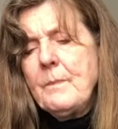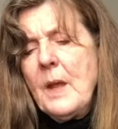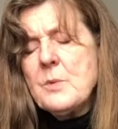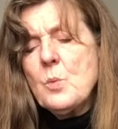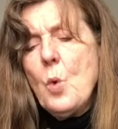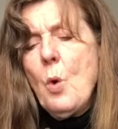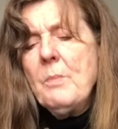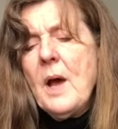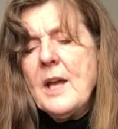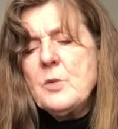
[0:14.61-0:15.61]
It was a
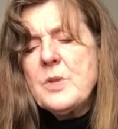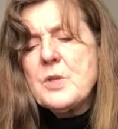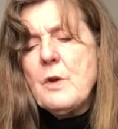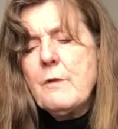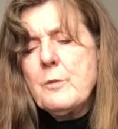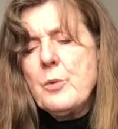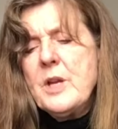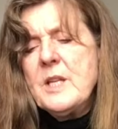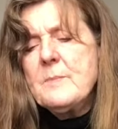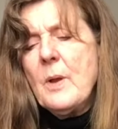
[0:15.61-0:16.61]
warm night with a soft
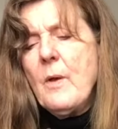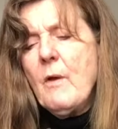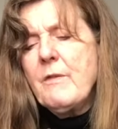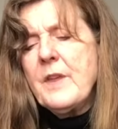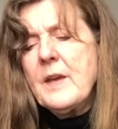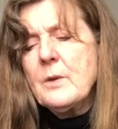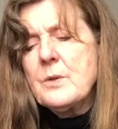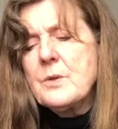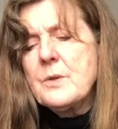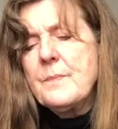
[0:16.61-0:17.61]
breeze blowing off the
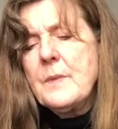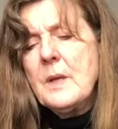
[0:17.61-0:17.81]
hills.